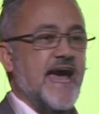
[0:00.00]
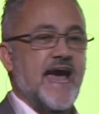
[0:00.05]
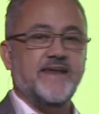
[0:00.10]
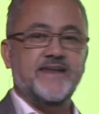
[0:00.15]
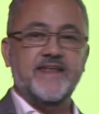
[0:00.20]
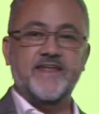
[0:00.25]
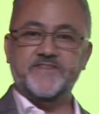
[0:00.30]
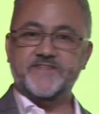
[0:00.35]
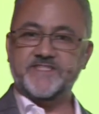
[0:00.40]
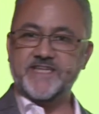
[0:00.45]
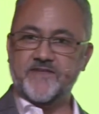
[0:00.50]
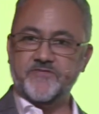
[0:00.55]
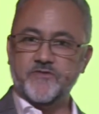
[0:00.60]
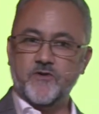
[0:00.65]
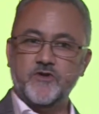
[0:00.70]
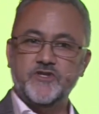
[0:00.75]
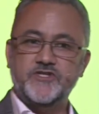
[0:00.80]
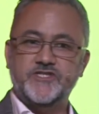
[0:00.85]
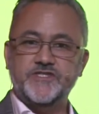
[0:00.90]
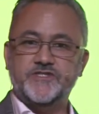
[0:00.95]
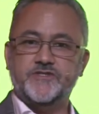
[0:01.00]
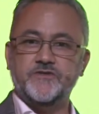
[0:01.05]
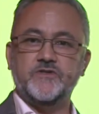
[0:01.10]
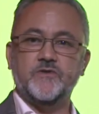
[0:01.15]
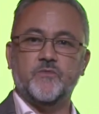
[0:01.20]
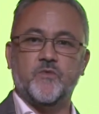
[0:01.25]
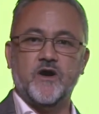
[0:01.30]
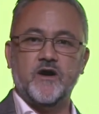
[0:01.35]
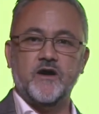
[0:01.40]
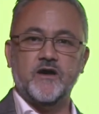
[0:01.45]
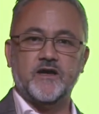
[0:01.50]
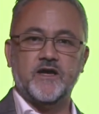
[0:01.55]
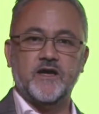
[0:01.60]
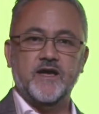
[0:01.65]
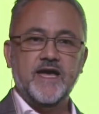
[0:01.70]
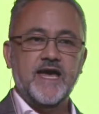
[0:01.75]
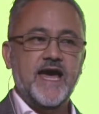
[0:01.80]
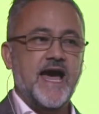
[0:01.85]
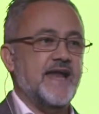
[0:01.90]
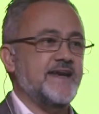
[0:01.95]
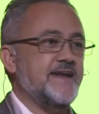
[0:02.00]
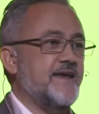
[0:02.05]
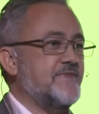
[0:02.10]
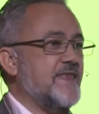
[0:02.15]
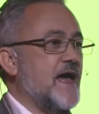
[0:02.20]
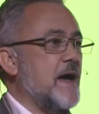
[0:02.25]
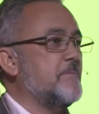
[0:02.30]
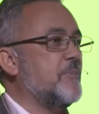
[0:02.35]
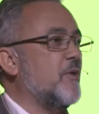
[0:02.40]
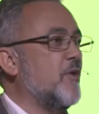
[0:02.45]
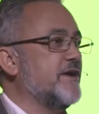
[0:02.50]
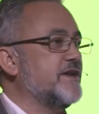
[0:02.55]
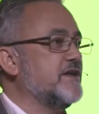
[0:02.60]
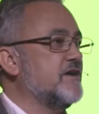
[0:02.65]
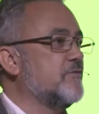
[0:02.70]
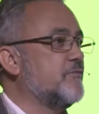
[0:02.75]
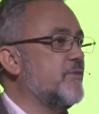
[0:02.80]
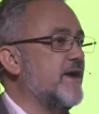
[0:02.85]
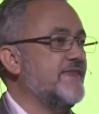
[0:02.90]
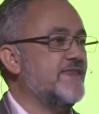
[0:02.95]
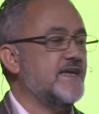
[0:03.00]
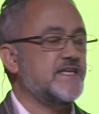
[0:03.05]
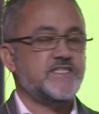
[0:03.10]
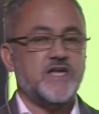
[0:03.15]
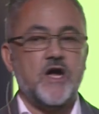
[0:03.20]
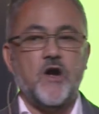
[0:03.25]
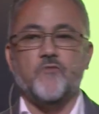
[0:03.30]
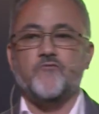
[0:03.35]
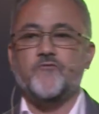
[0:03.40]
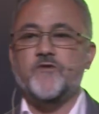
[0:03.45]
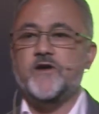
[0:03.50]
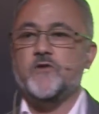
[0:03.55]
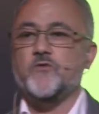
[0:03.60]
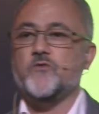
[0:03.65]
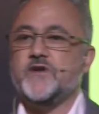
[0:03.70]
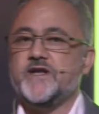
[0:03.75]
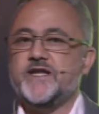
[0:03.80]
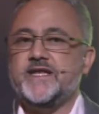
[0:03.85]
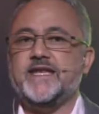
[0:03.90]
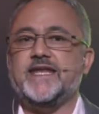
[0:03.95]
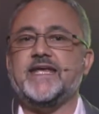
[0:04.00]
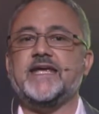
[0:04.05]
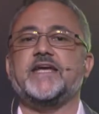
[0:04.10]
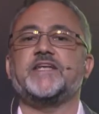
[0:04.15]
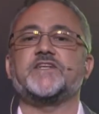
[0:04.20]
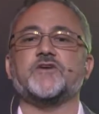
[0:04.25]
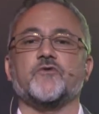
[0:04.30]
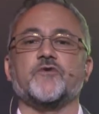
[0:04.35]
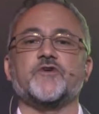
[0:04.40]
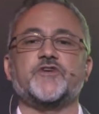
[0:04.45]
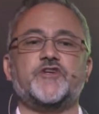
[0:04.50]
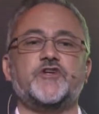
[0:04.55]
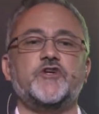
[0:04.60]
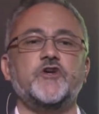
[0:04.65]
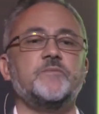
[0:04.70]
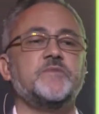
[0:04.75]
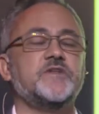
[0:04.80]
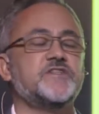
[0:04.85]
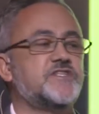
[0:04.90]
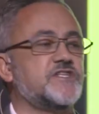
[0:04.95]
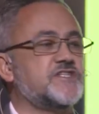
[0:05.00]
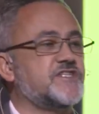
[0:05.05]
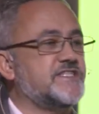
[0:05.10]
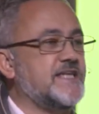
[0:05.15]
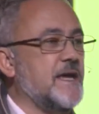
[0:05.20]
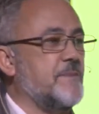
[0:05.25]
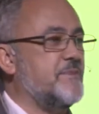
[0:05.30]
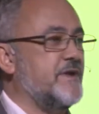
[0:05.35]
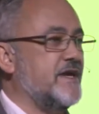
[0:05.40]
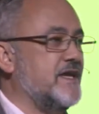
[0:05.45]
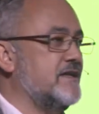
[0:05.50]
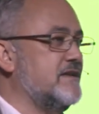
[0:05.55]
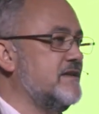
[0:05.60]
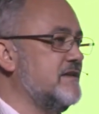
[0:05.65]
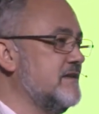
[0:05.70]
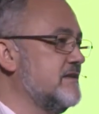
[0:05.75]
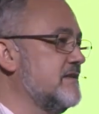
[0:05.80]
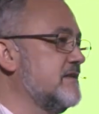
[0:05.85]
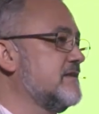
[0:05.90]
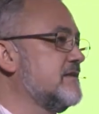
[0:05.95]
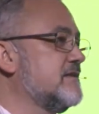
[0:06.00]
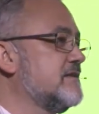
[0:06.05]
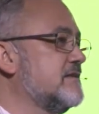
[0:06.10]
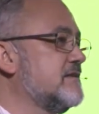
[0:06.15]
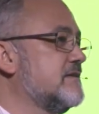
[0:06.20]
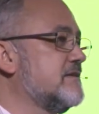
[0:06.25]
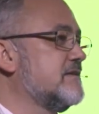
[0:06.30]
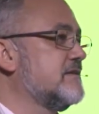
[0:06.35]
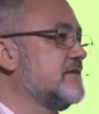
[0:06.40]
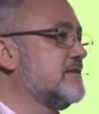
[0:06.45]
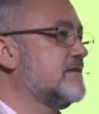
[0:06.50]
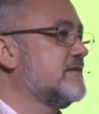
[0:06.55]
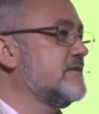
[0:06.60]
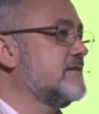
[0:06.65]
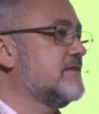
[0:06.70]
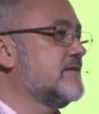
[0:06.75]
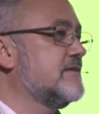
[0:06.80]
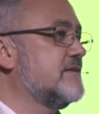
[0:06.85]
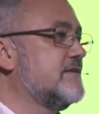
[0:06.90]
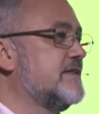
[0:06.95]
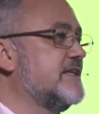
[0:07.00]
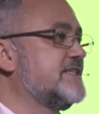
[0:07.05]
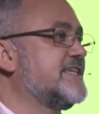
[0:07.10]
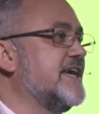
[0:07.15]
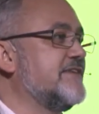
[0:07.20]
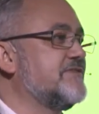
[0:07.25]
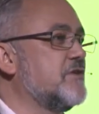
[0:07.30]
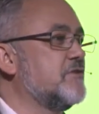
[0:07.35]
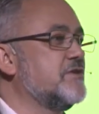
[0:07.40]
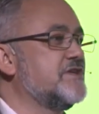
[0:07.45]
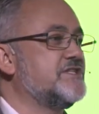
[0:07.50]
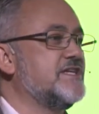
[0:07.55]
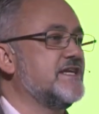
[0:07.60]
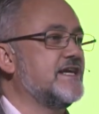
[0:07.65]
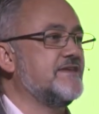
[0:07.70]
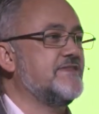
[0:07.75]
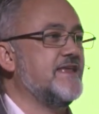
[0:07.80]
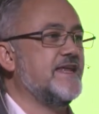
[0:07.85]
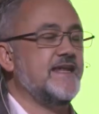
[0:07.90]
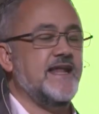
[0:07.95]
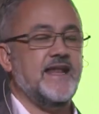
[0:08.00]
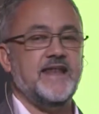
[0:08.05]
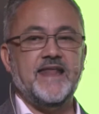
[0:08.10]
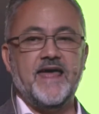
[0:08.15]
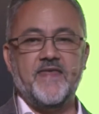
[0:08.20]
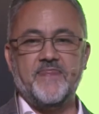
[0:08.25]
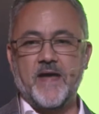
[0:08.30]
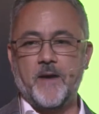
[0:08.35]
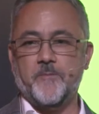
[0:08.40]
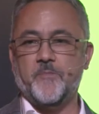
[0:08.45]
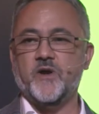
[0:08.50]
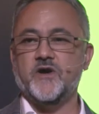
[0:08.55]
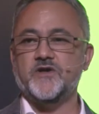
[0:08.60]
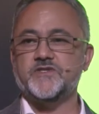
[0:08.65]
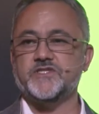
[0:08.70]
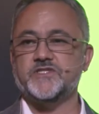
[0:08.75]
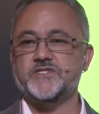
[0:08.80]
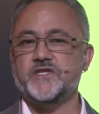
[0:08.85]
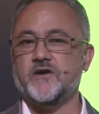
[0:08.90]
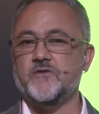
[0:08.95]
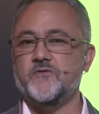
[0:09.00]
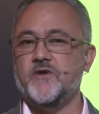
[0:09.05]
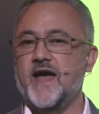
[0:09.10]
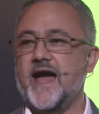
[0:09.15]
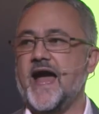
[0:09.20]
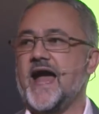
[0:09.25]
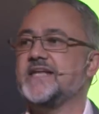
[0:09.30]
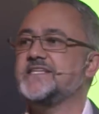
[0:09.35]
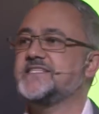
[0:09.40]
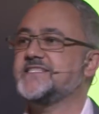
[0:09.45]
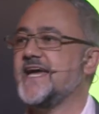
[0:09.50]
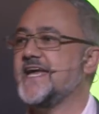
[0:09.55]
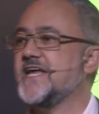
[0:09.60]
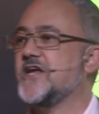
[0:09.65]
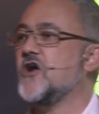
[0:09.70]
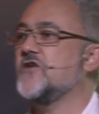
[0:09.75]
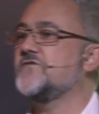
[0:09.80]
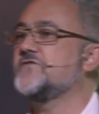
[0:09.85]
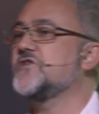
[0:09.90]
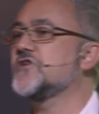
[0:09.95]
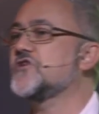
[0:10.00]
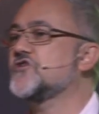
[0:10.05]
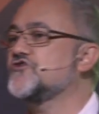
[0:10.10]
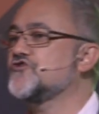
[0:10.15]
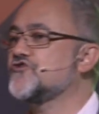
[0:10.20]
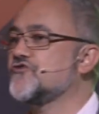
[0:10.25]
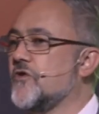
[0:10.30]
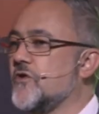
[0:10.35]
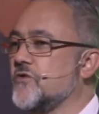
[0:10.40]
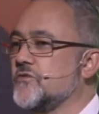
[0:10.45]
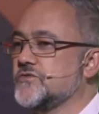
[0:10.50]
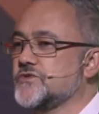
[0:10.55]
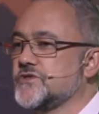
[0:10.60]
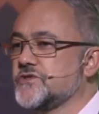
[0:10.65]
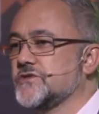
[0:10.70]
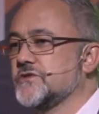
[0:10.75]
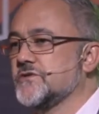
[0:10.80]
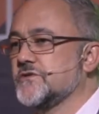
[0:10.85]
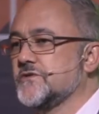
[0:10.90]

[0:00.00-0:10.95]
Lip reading: and let the technology do the work. And at that point of where there's a real need or a human to step in, the technology can then let that person know and take over the controls.